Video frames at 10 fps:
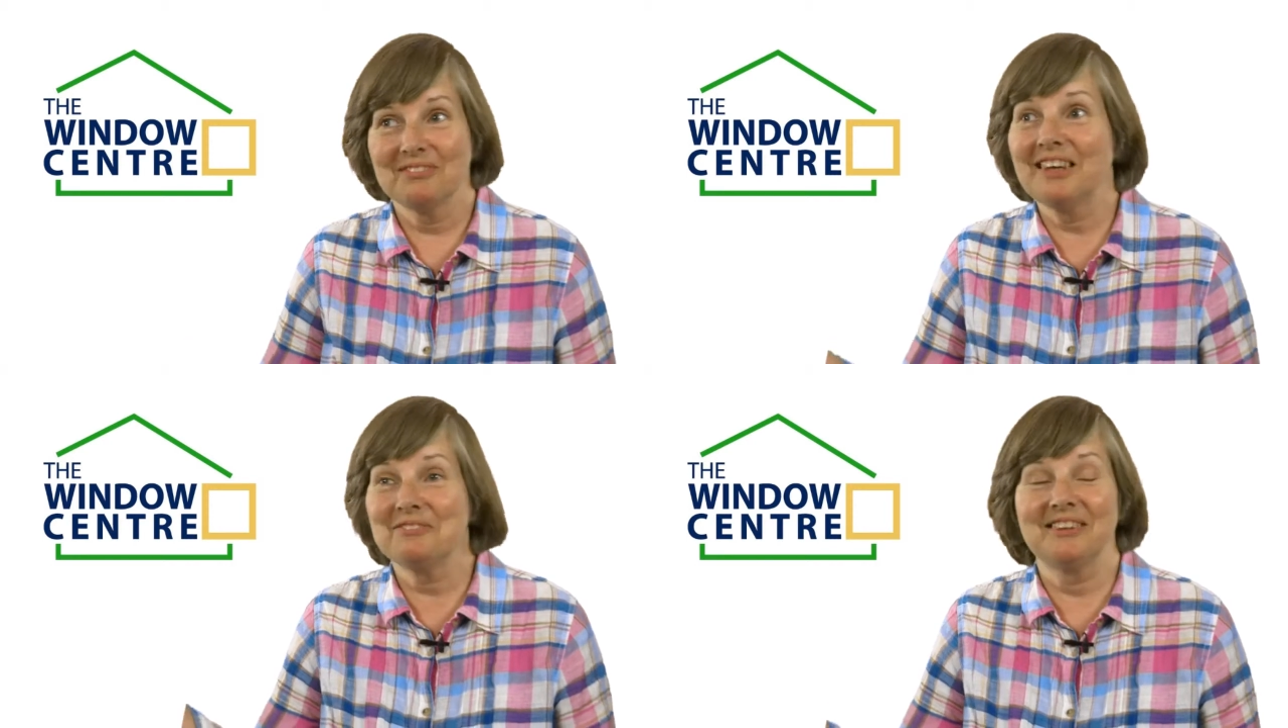
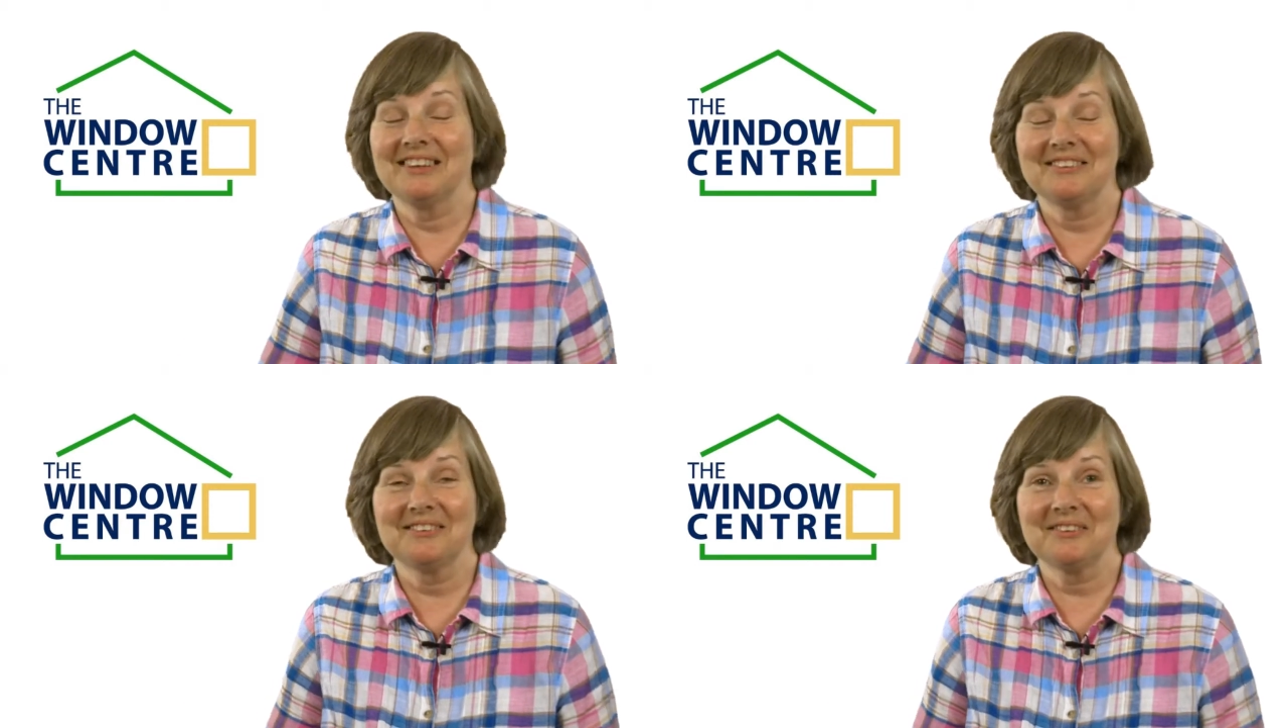
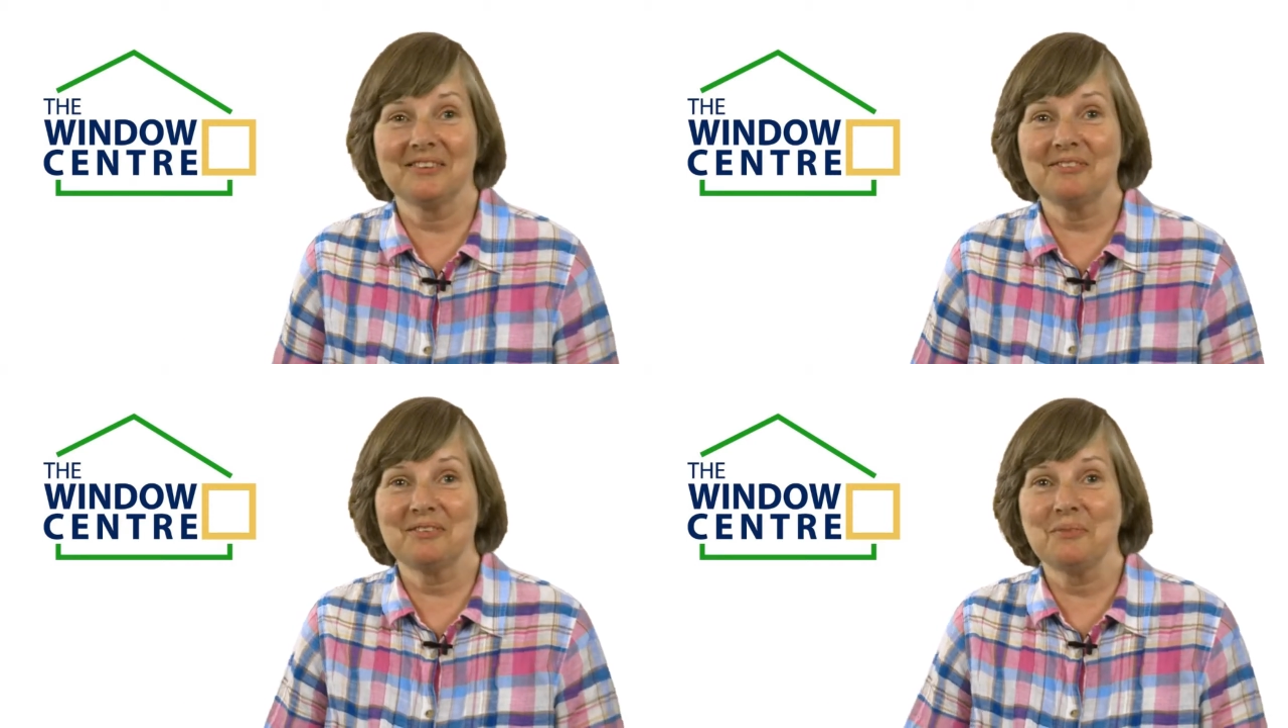lovely, you know,
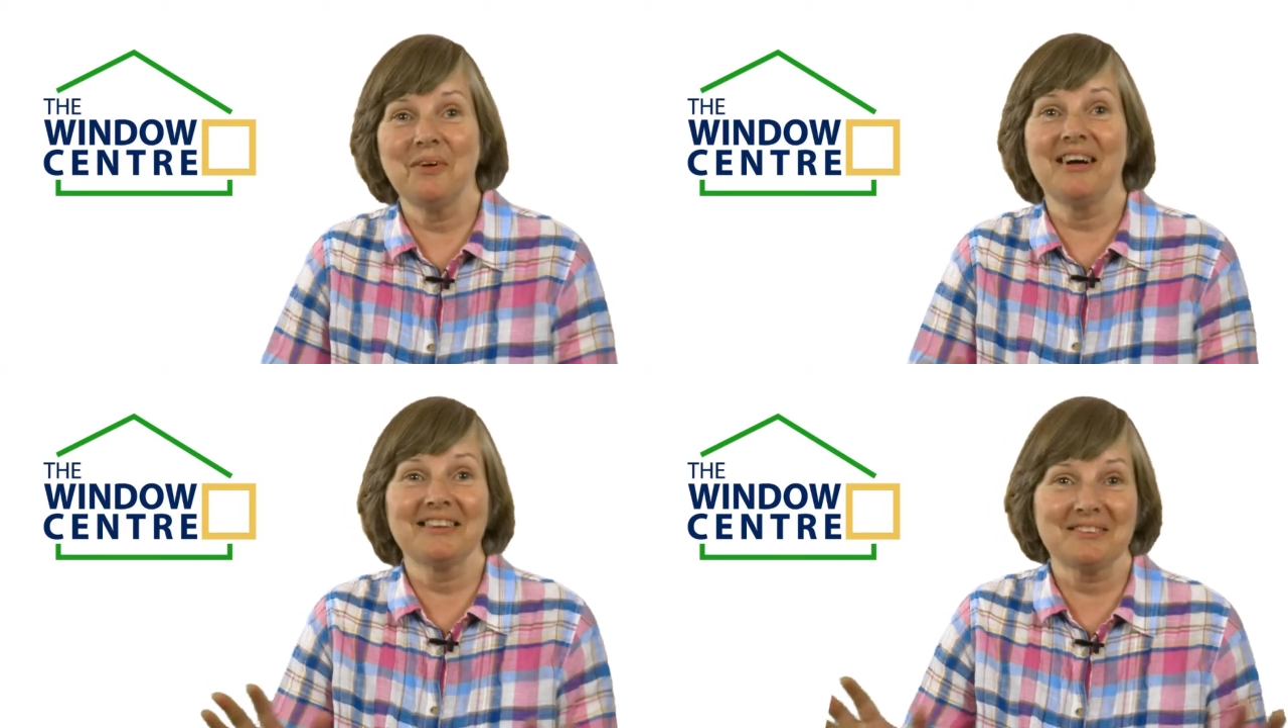lovely
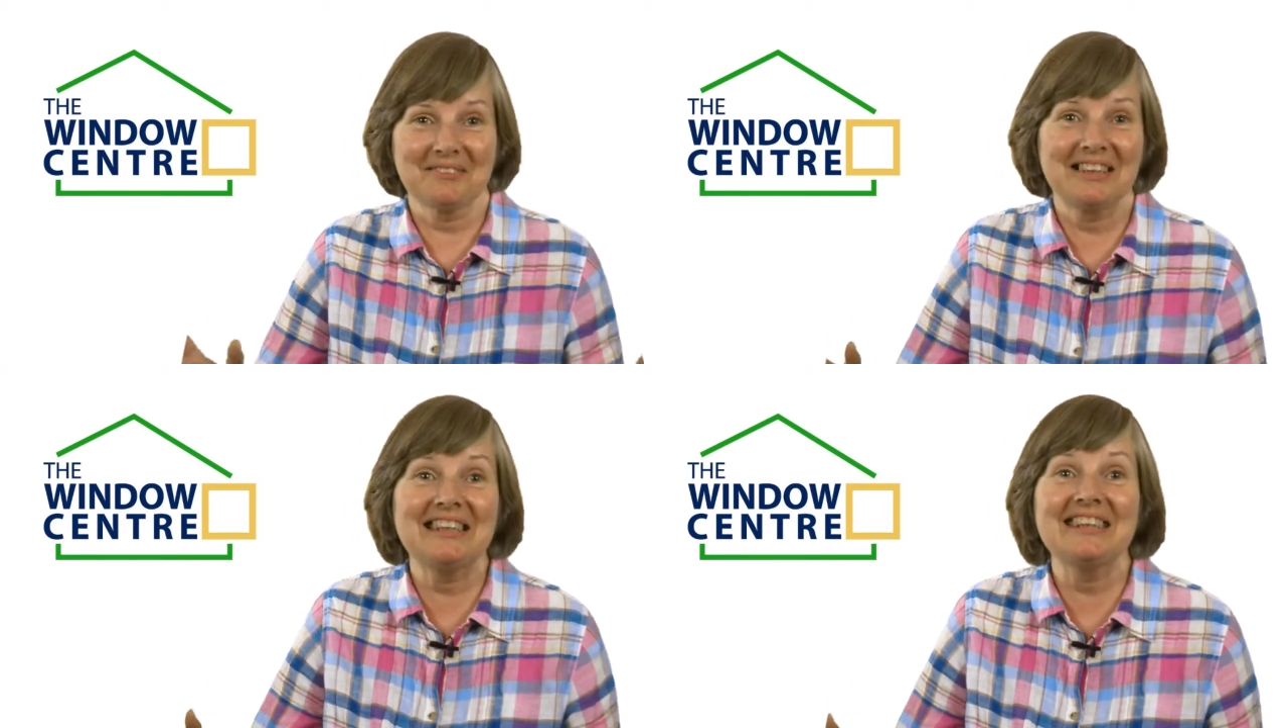white,
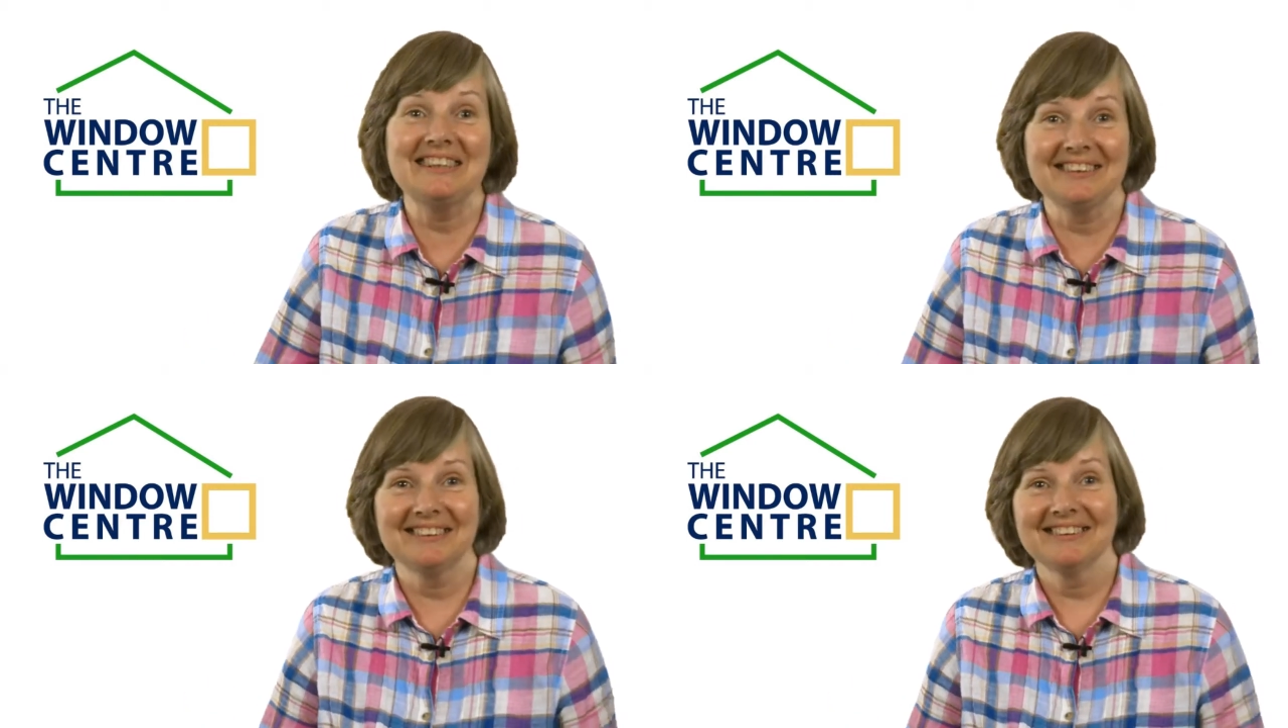
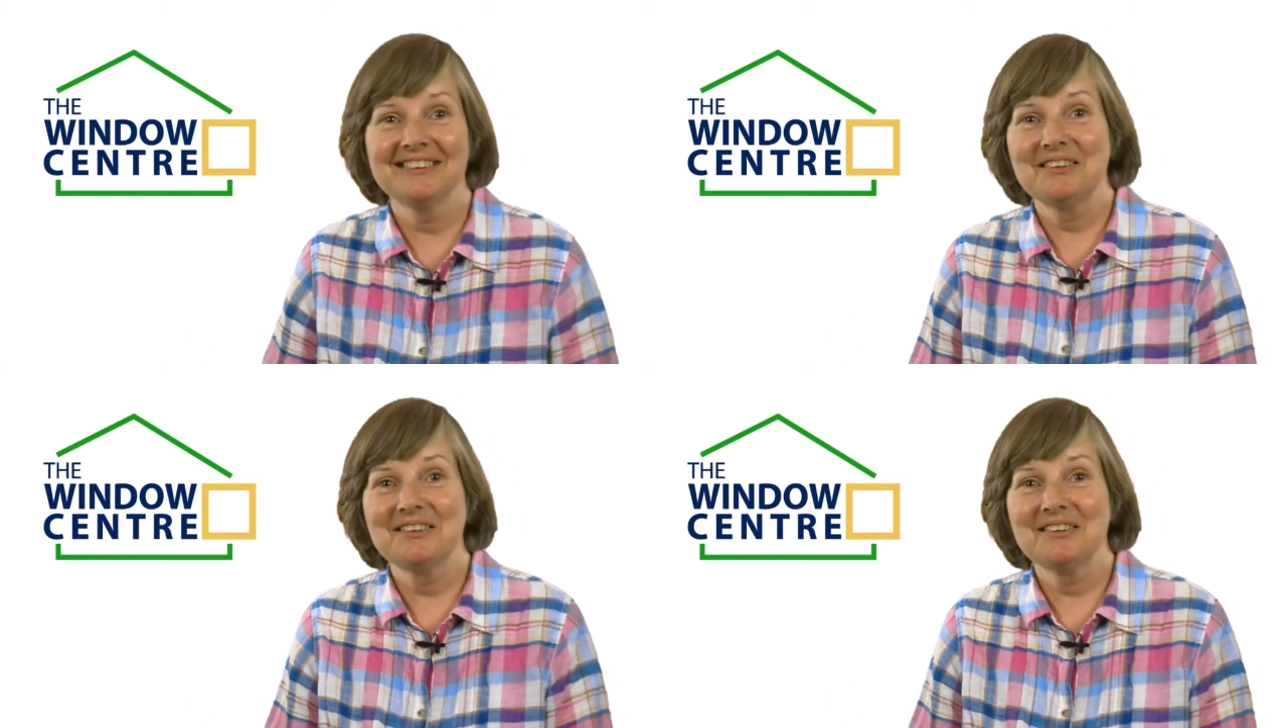clean,